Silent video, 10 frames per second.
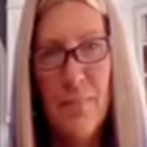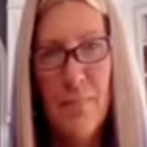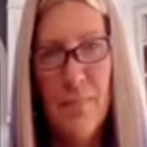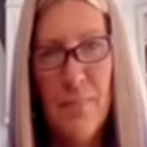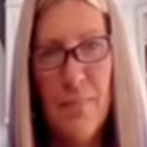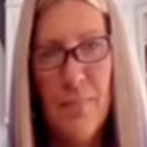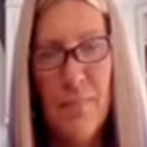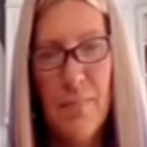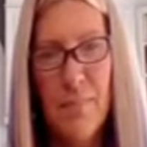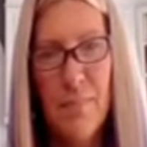
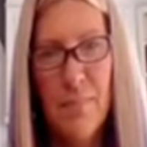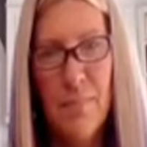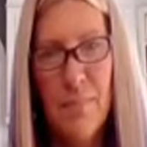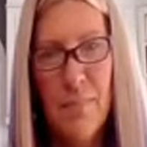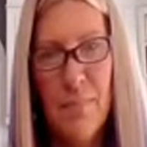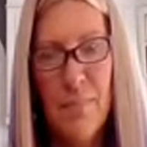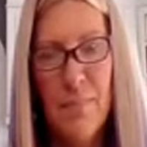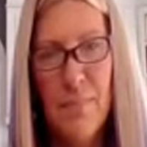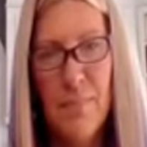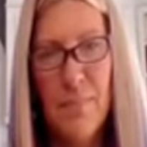
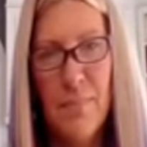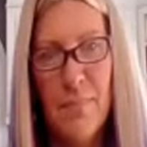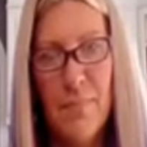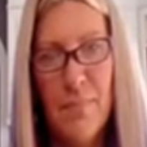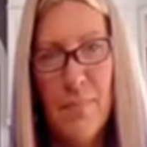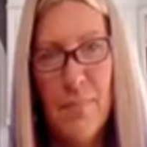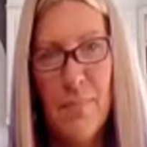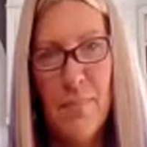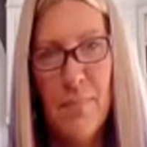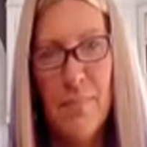
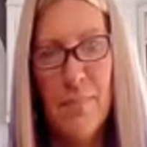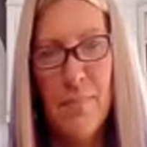No words are spoken by the person on screen.